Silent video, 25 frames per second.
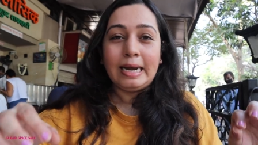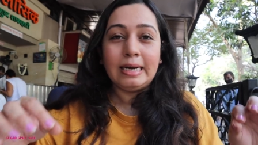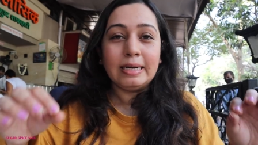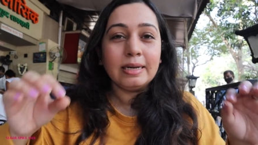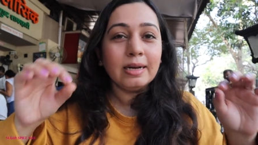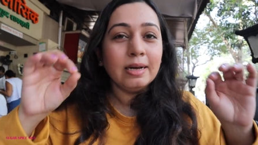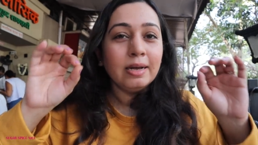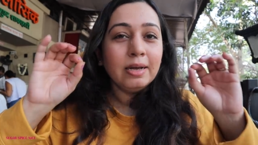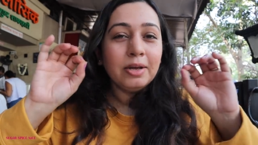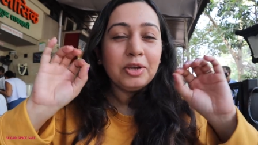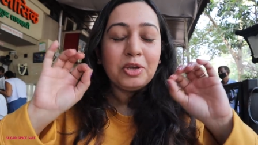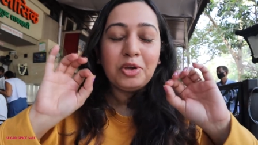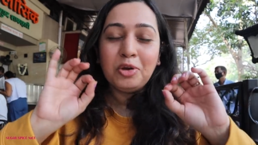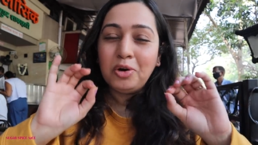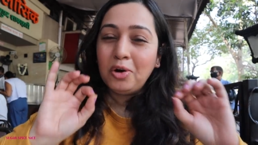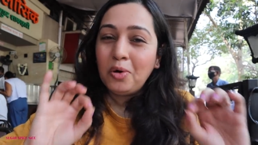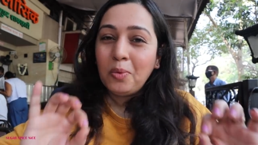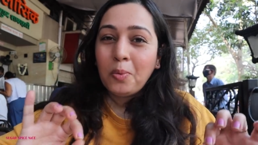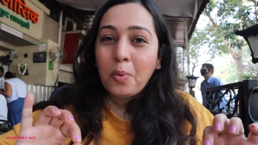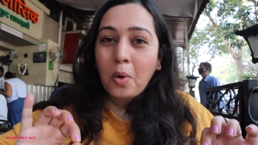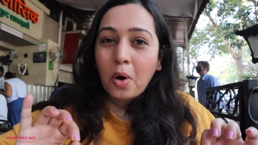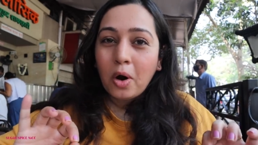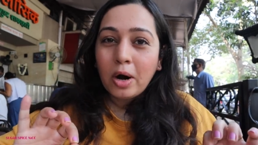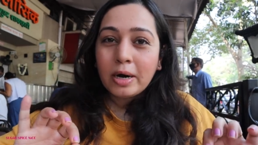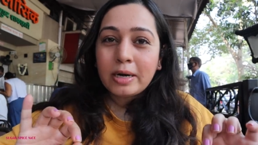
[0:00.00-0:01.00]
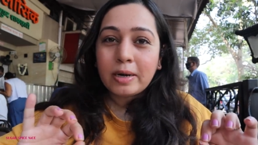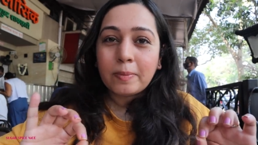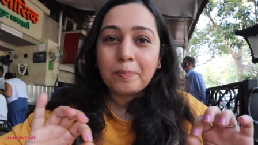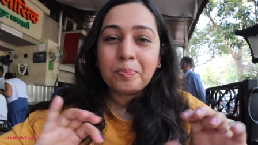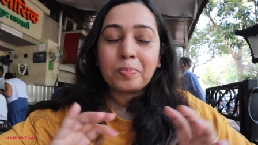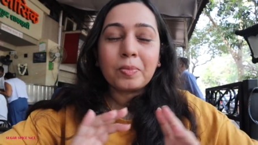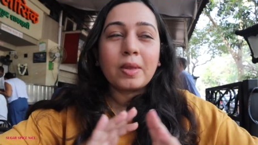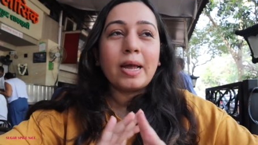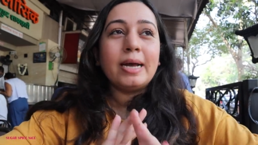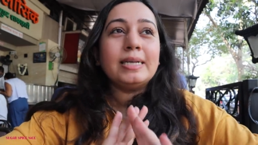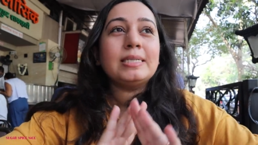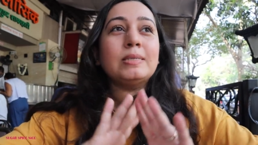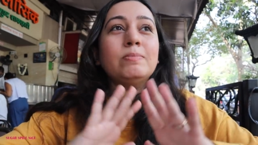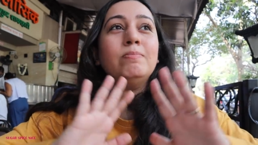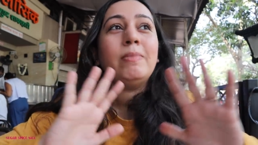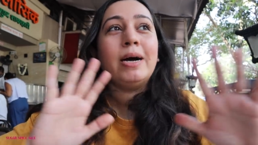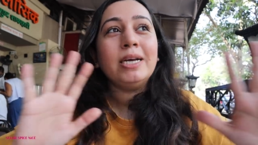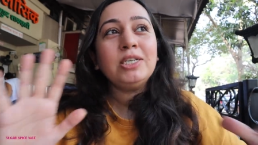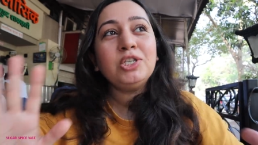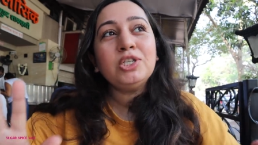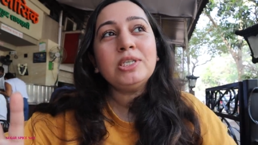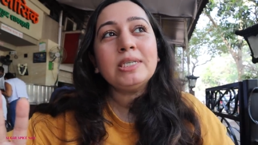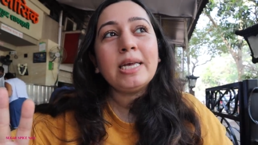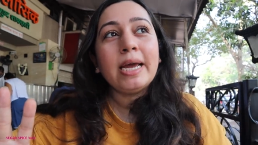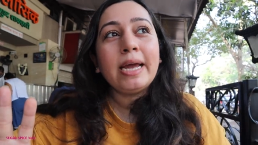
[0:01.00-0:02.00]
And you know what, as
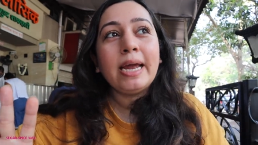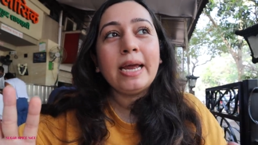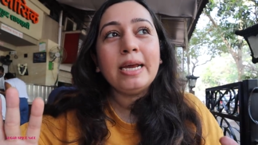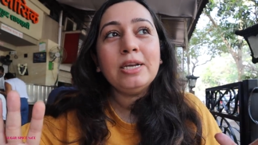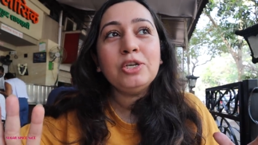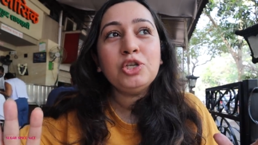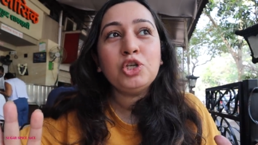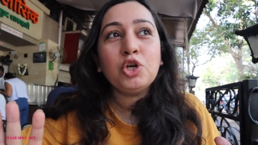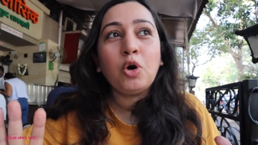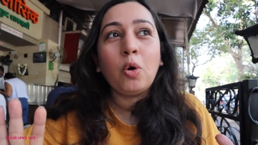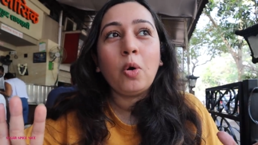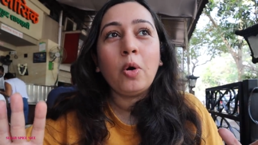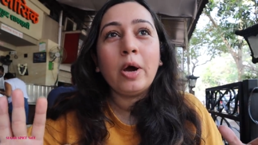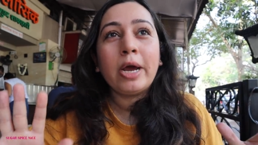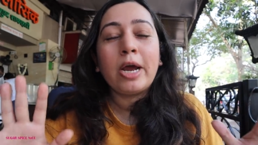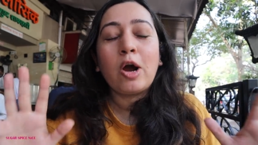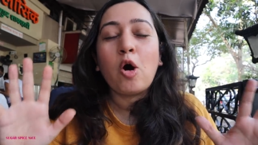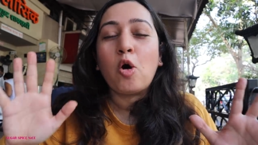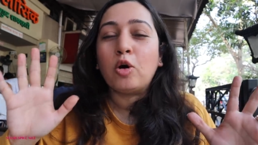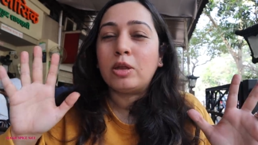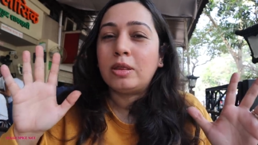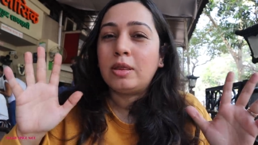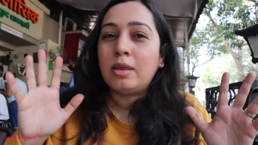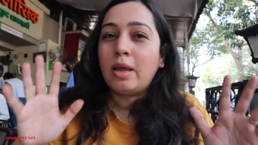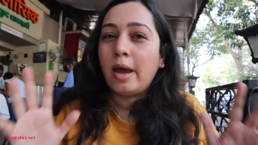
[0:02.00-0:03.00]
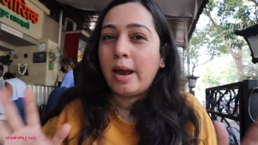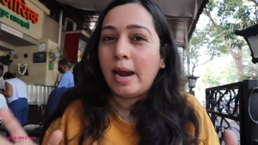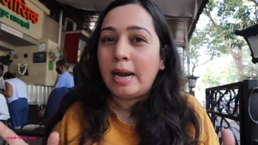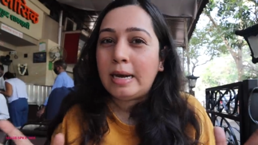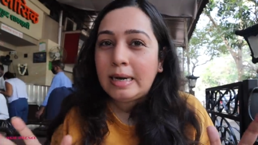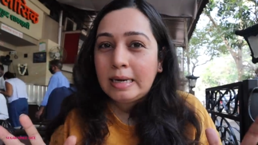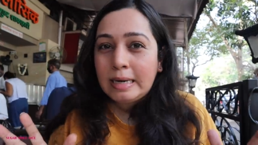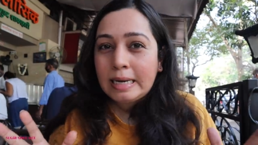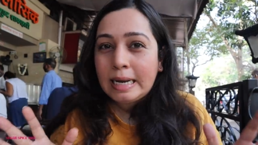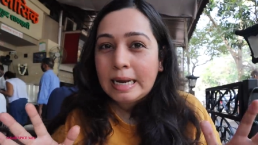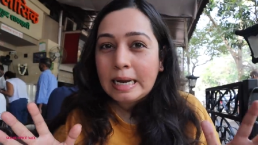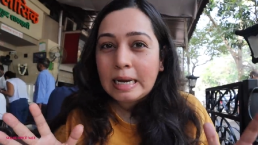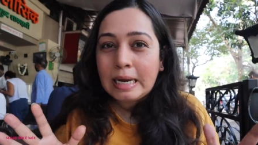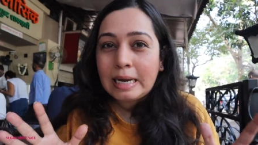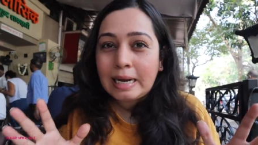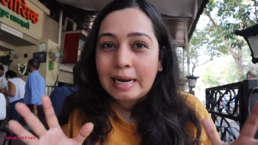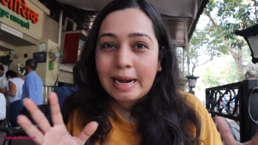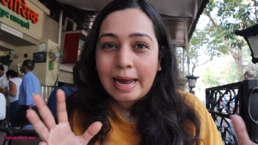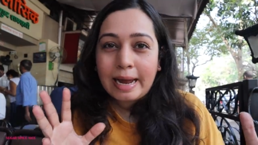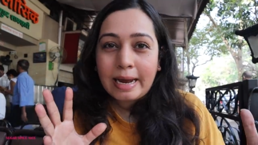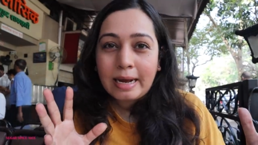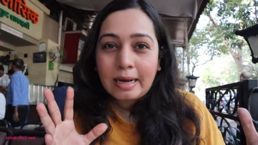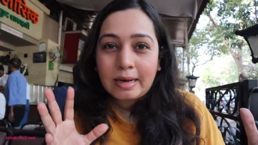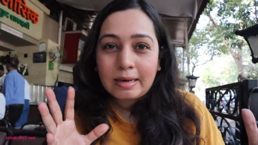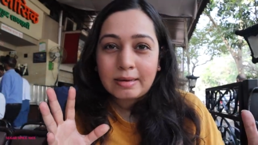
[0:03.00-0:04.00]
much as I enjoy
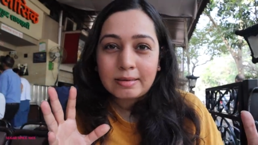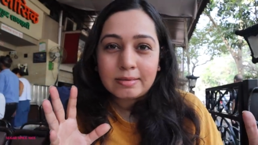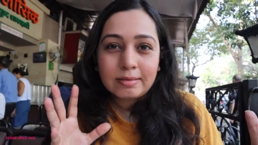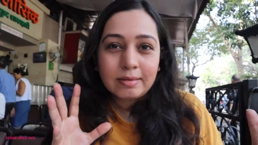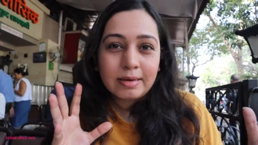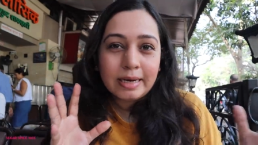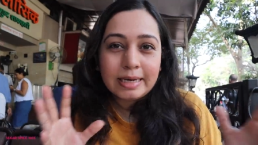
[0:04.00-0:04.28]
authentic like